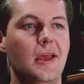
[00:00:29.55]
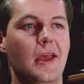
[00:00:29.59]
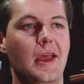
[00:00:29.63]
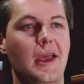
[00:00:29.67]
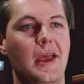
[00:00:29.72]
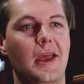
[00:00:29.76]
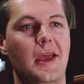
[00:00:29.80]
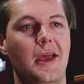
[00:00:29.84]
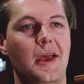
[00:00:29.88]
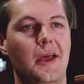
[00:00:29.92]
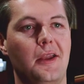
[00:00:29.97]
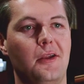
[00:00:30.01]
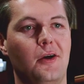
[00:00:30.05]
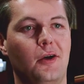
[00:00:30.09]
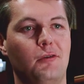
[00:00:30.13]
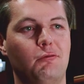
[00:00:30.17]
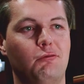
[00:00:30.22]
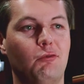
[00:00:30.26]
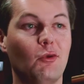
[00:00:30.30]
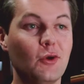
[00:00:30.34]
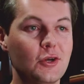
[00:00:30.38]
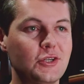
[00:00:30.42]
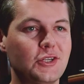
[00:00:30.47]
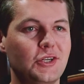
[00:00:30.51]
And
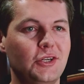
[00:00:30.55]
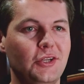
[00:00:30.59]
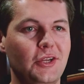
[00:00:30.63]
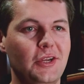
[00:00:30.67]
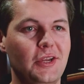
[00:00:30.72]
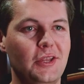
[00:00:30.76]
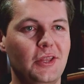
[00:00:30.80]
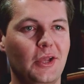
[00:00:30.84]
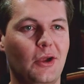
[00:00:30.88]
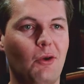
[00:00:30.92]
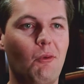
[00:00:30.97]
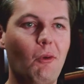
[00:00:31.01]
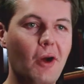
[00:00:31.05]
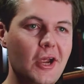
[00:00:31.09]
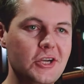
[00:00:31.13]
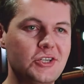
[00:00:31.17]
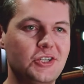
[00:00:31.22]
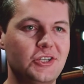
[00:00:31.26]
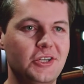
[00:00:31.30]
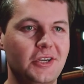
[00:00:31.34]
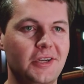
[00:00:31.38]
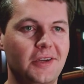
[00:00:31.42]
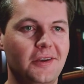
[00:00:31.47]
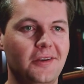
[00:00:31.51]
unfortunately, the
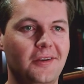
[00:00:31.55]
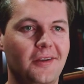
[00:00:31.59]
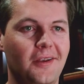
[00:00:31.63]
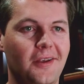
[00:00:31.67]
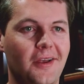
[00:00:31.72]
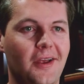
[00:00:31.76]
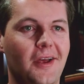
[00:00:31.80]
question